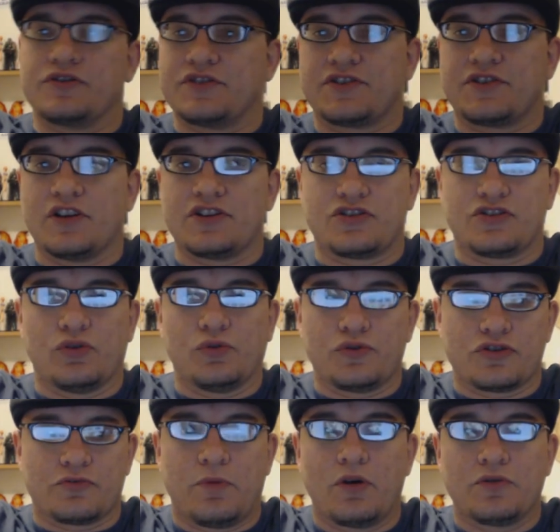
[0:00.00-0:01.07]
and such,
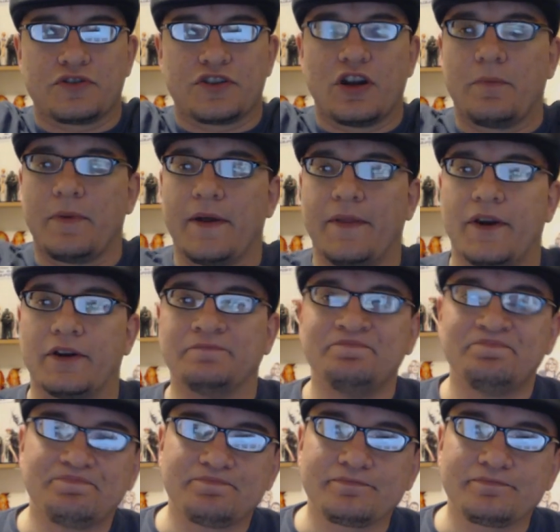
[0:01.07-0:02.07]
soldiers posted up on there.